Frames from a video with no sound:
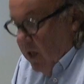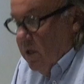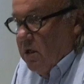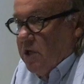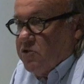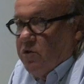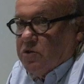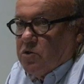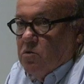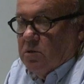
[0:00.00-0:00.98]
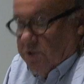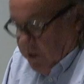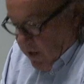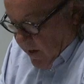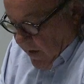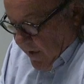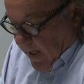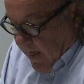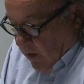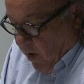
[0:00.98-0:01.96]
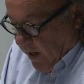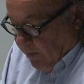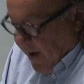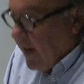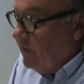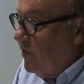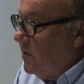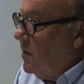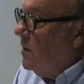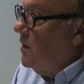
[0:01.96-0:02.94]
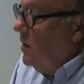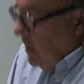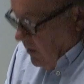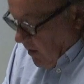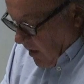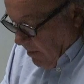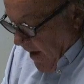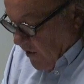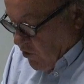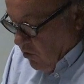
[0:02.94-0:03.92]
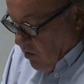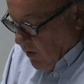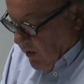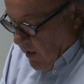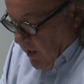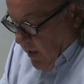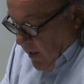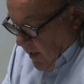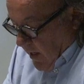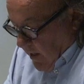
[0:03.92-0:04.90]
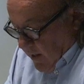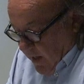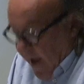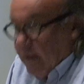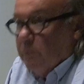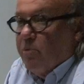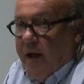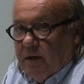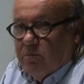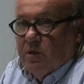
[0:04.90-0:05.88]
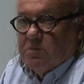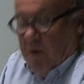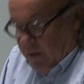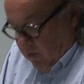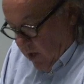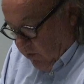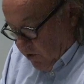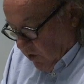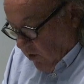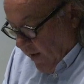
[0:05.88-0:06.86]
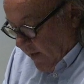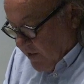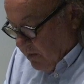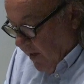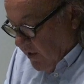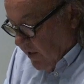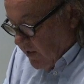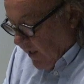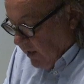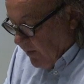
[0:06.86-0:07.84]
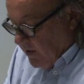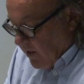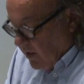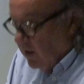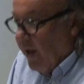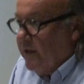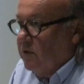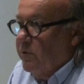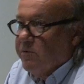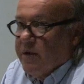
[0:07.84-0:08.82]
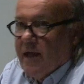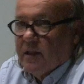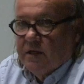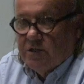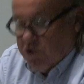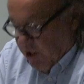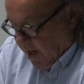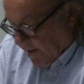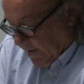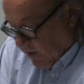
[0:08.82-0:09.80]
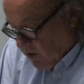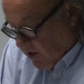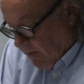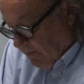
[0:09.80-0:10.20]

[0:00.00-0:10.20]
industrial schools, one at Battleford, the Qu'Appelle School uh, at Lebret, which, by the way, was a loyalist Métis settlement, didn't like Louis Riel and his shenanigans,